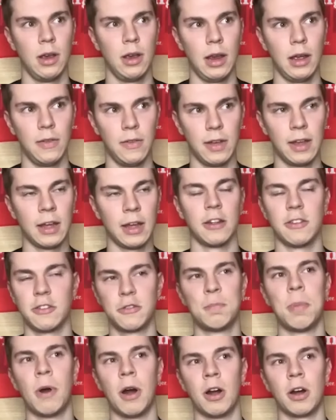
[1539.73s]
and they get a
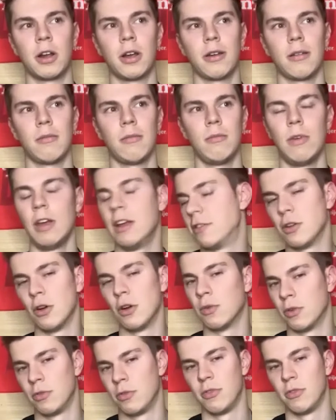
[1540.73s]
spark, it's
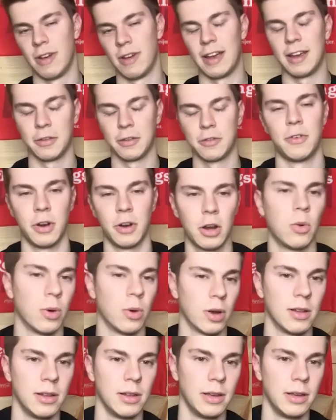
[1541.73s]
over for Vegas very
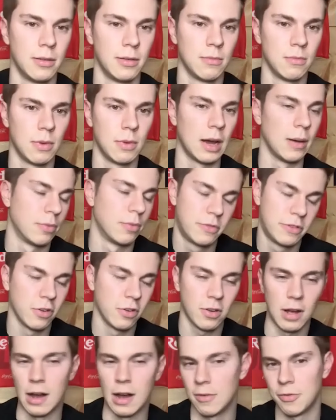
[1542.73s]
quickly. I'm still
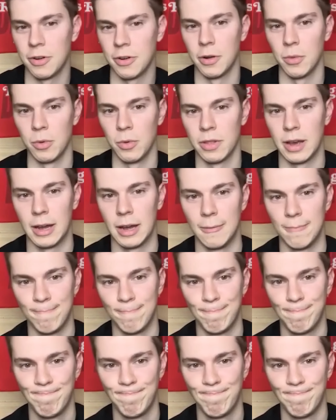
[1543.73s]
confident with that.